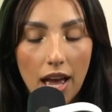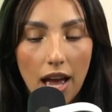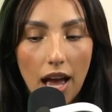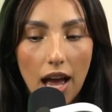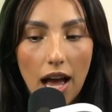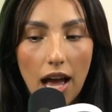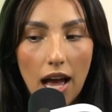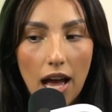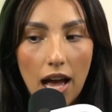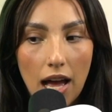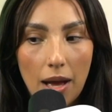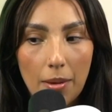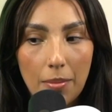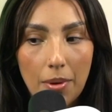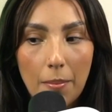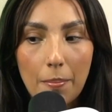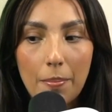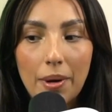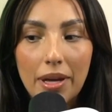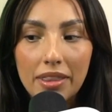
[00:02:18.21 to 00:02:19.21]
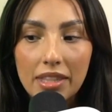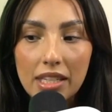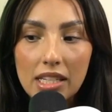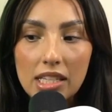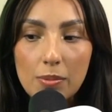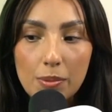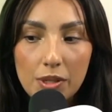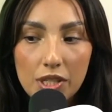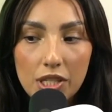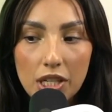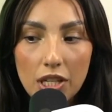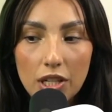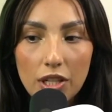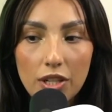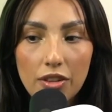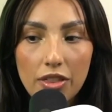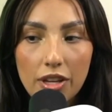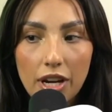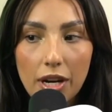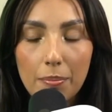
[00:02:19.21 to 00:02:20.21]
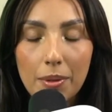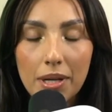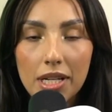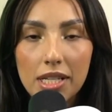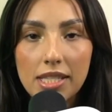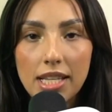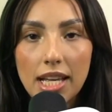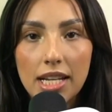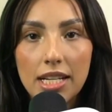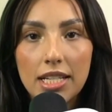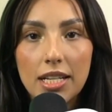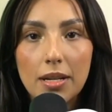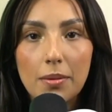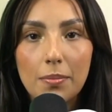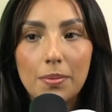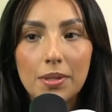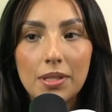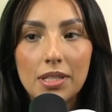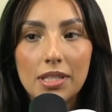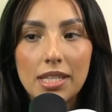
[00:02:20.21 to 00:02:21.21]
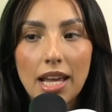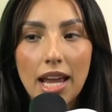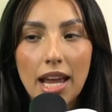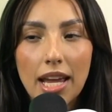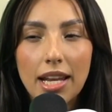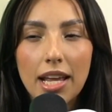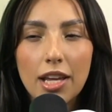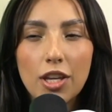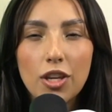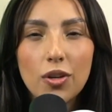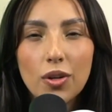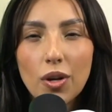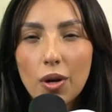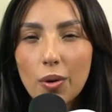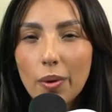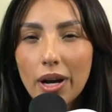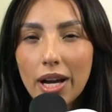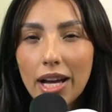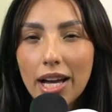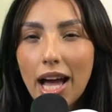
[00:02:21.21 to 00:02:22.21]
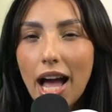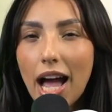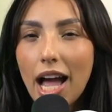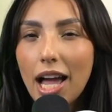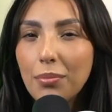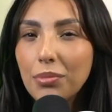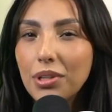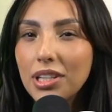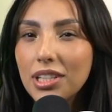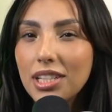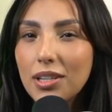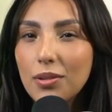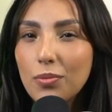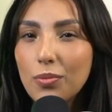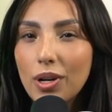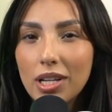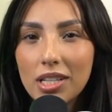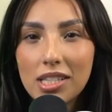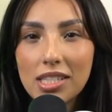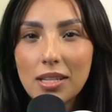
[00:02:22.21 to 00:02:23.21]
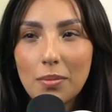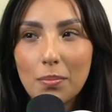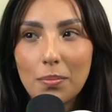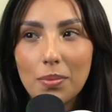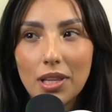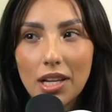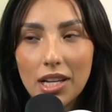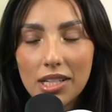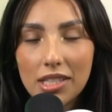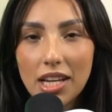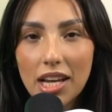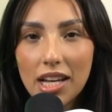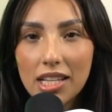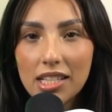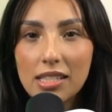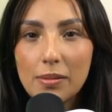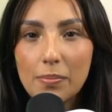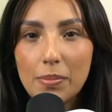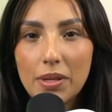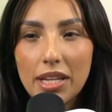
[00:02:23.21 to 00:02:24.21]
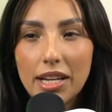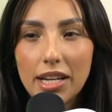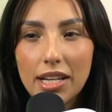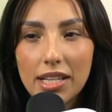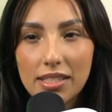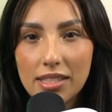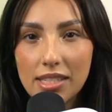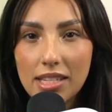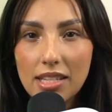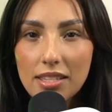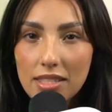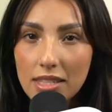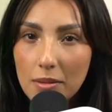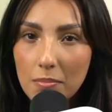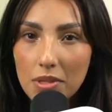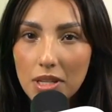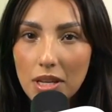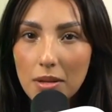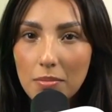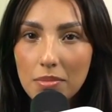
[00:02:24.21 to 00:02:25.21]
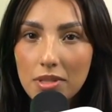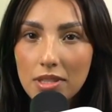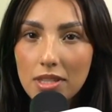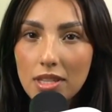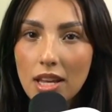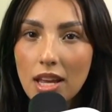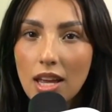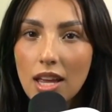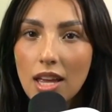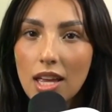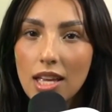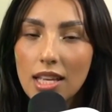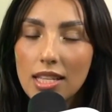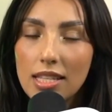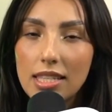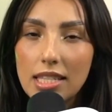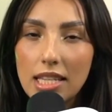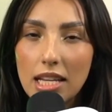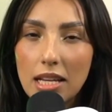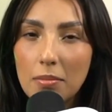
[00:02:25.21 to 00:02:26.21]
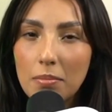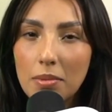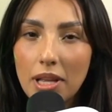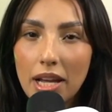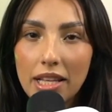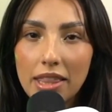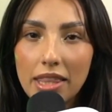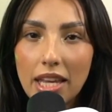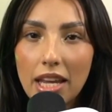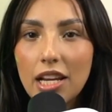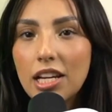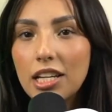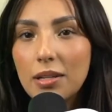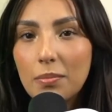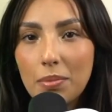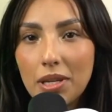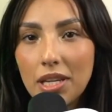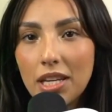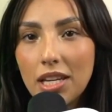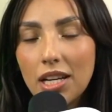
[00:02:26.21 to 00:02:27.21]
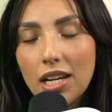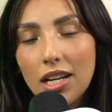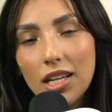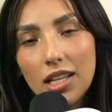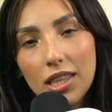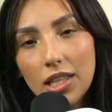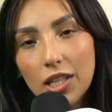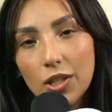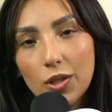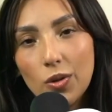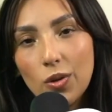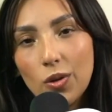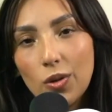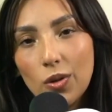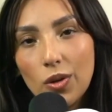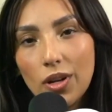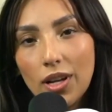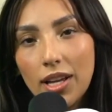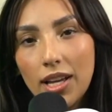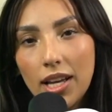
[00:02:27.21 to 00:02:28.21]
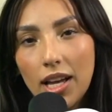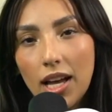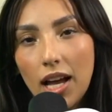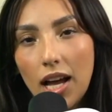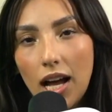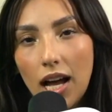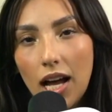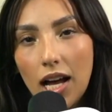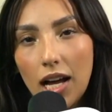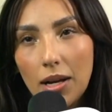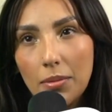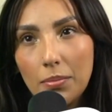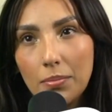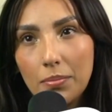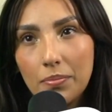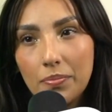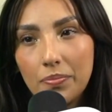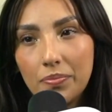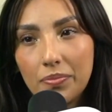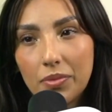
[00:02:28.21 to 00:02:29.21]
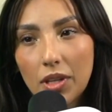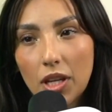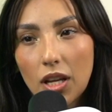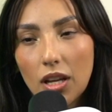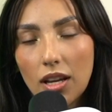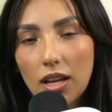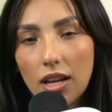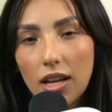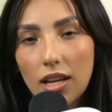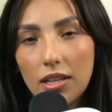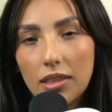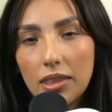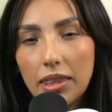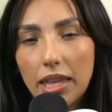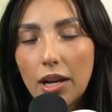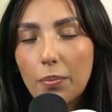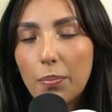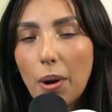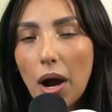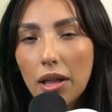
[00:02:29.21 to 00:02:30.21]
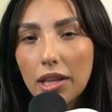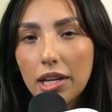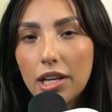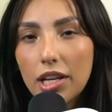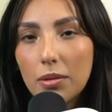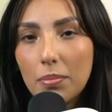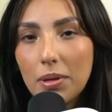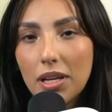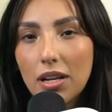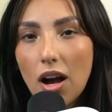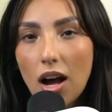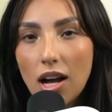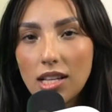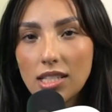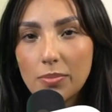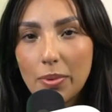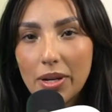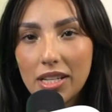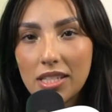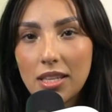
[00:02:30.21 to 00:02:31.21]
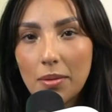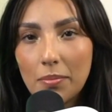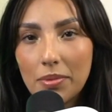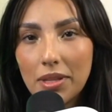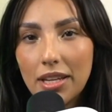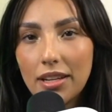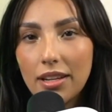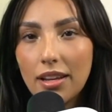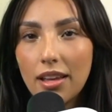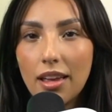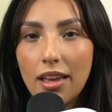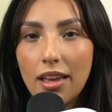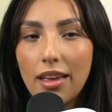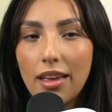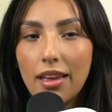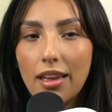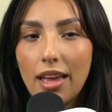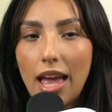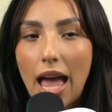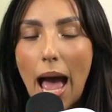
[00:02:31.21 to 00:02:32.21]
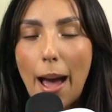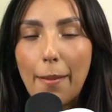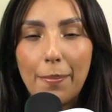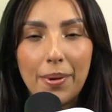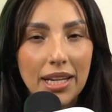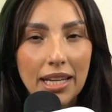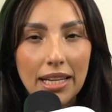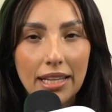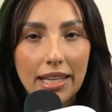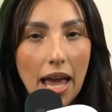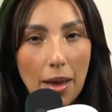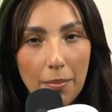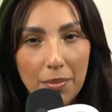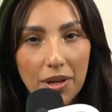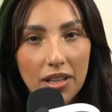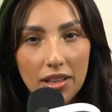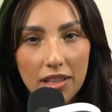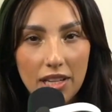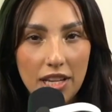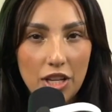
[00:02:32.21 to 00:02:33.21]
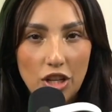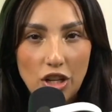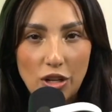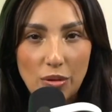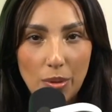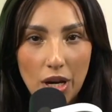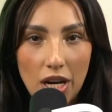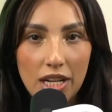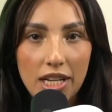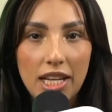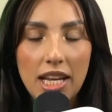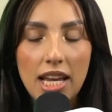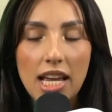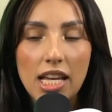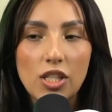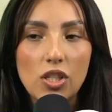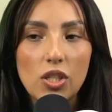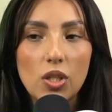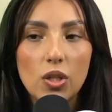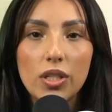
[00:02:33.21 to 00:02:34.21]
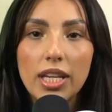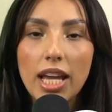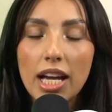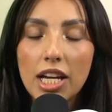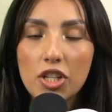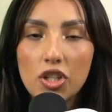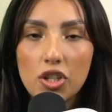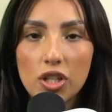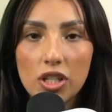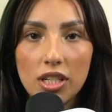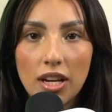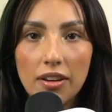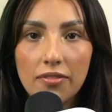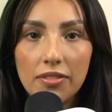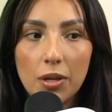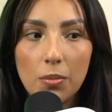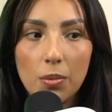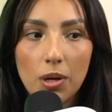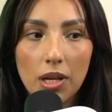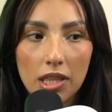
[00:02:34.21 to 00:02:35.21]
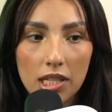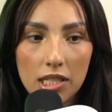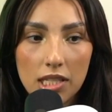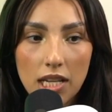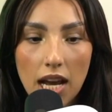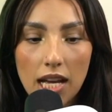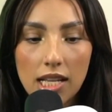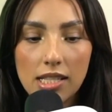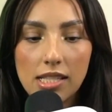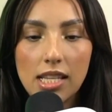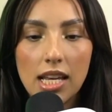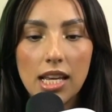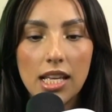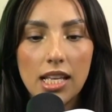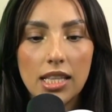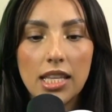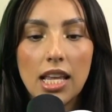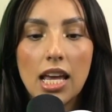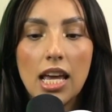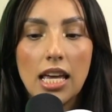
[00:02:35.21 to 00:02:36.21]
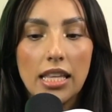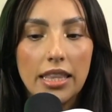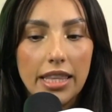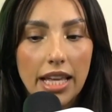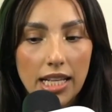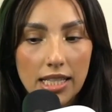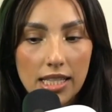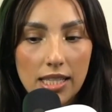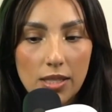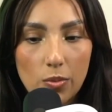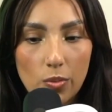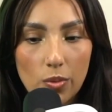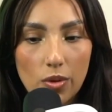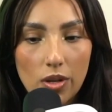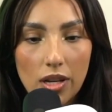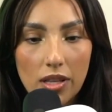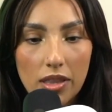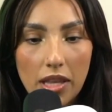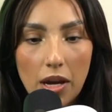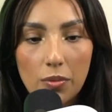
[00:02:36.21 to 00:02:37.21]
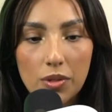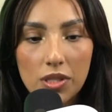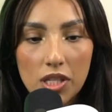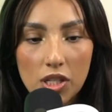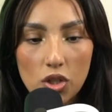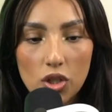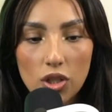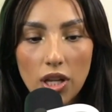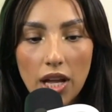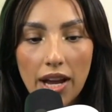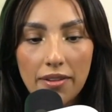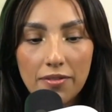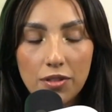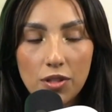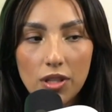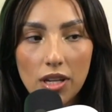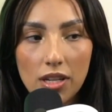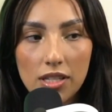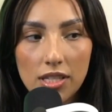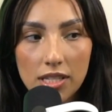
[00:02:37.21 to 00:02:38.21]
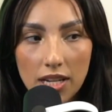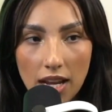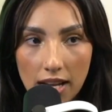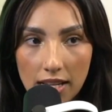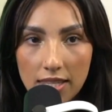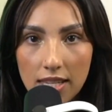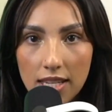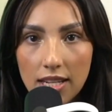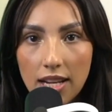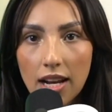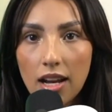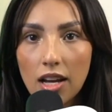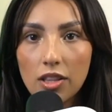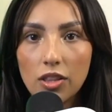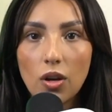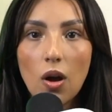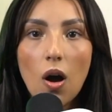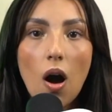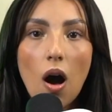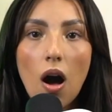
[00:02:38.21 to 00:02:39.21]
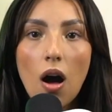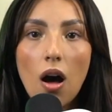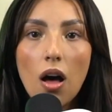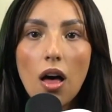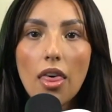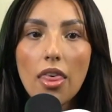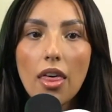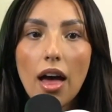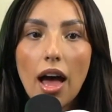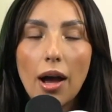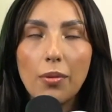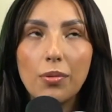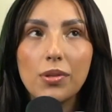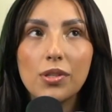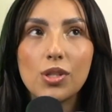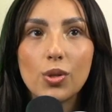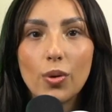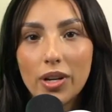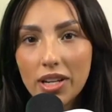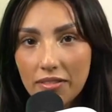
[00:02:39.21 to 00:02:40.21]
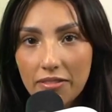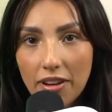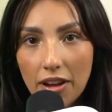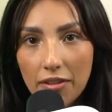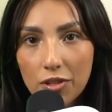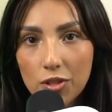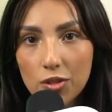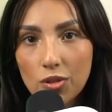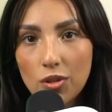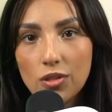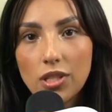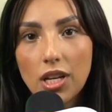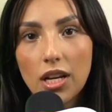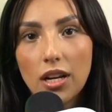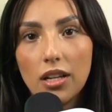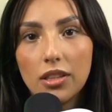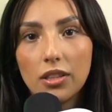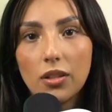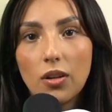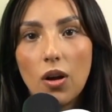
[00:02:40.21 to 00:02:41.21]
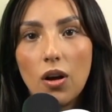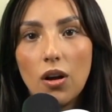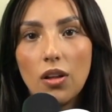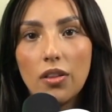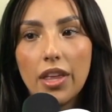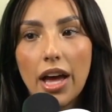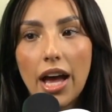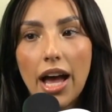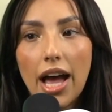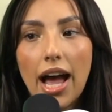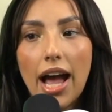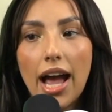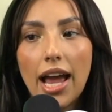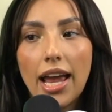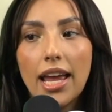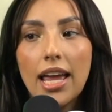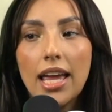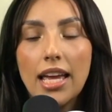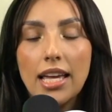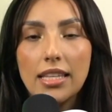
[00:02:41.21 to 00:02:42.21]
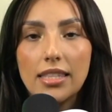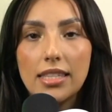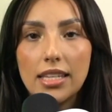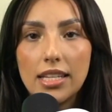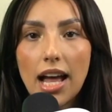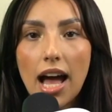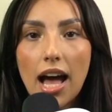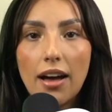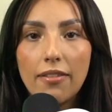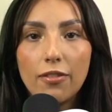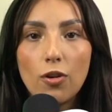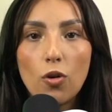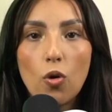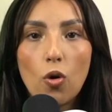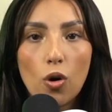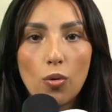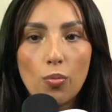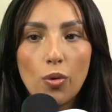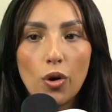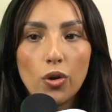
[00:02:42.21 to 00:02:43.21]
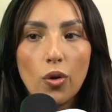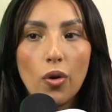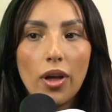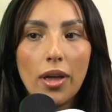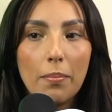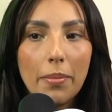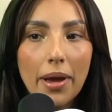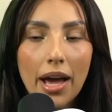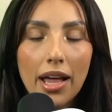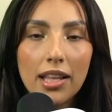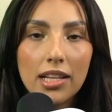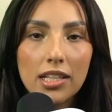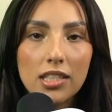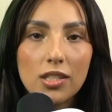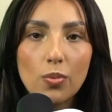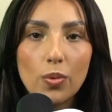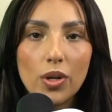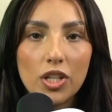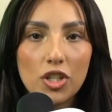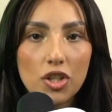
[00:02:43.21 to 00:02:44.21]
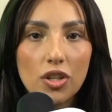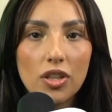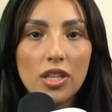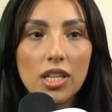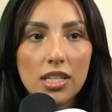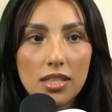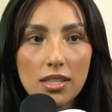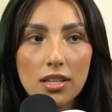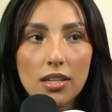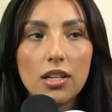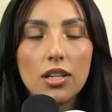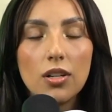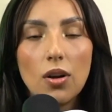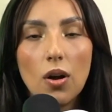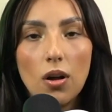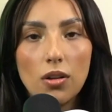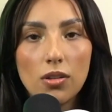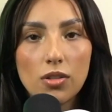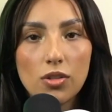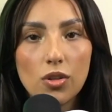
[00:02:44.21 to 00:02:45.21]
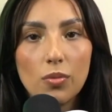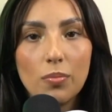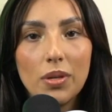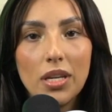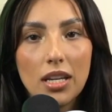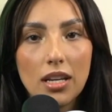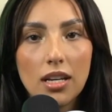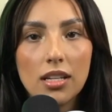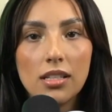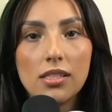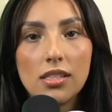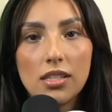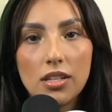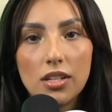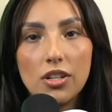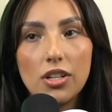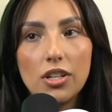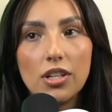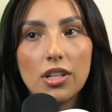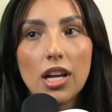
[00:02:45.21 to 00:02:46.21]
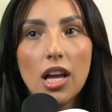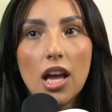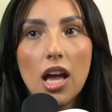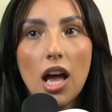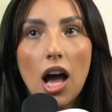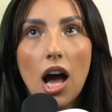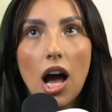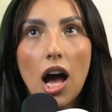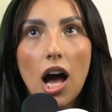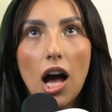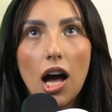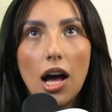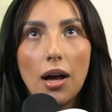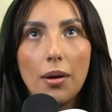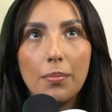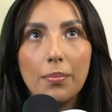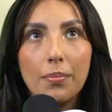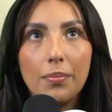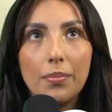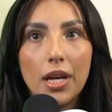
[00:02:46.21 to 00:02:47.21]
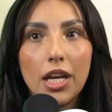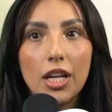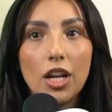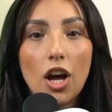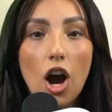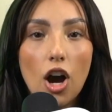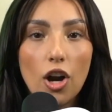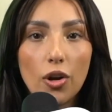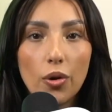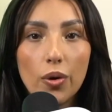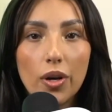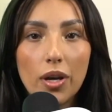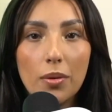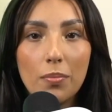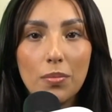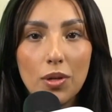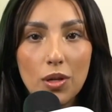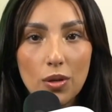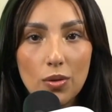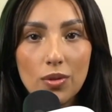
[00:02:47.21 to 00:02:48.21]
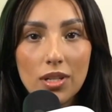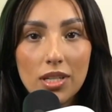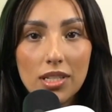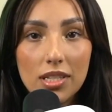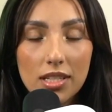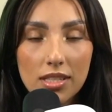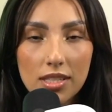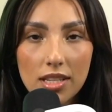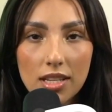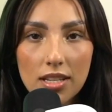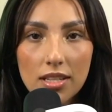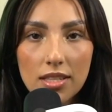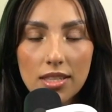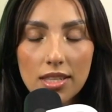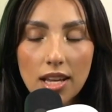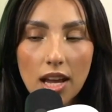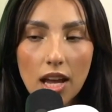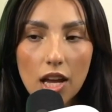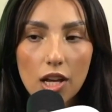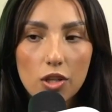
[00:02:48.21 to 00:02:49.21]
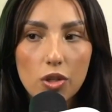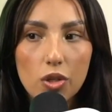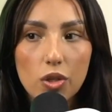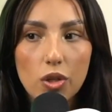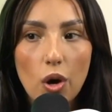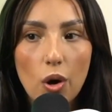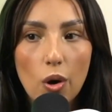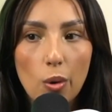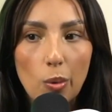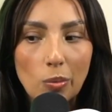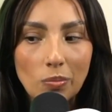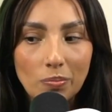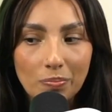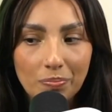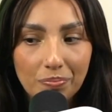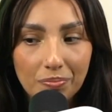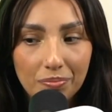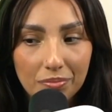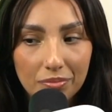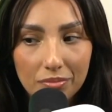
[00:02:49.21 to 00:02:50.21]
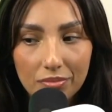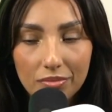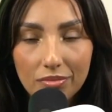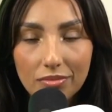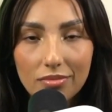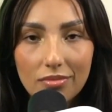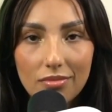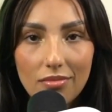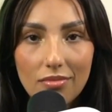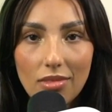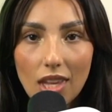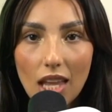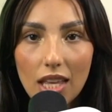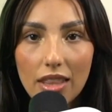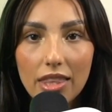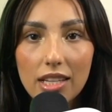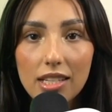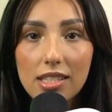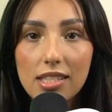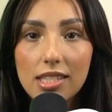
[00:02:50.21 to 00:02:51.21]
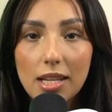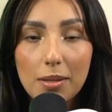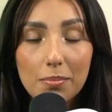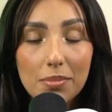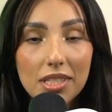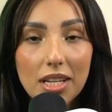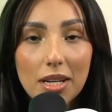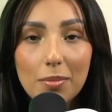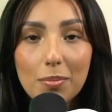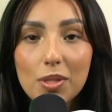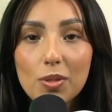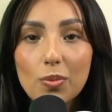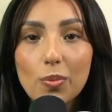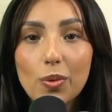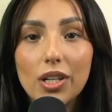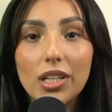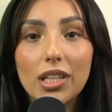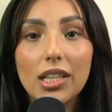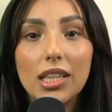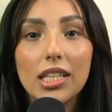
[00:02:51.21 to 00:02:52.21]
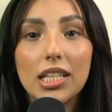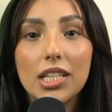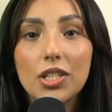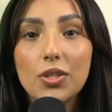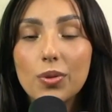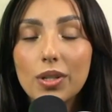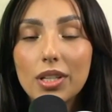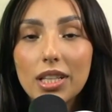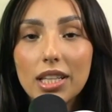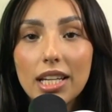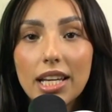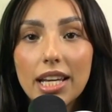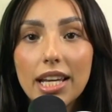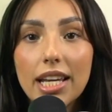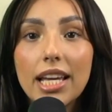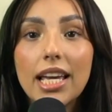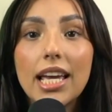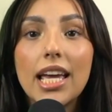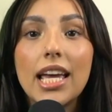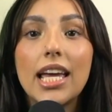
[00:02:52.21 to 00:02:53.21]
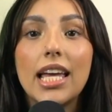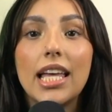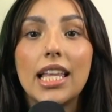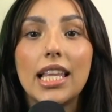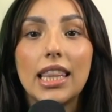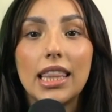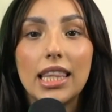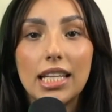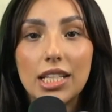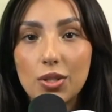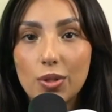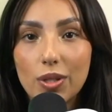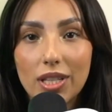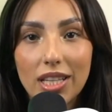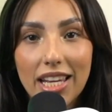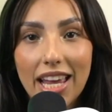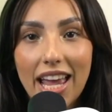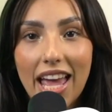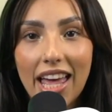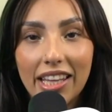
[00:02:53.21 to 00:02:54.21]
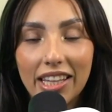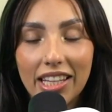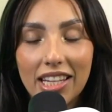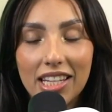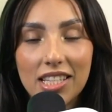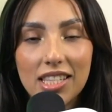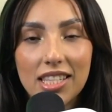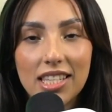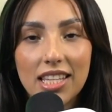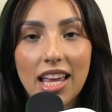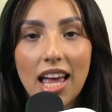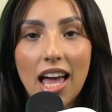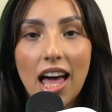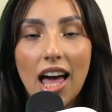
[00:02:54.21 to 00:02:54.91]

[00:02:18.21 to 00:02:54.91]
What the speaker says: But this particular therapist ended up saying, you know what, I'm going to run some blood tests because these symptoms seem like they could be a little, they probably could be caused by something happening chemically in your body. And so, yeah, sure enough, they run the tests, and that was in July of 2019. I got the call. I was 25 years old. I got the call that I did have a hormonal imbalance, which this could also be considered an autoimmune disease. So the symptoms were literally endless.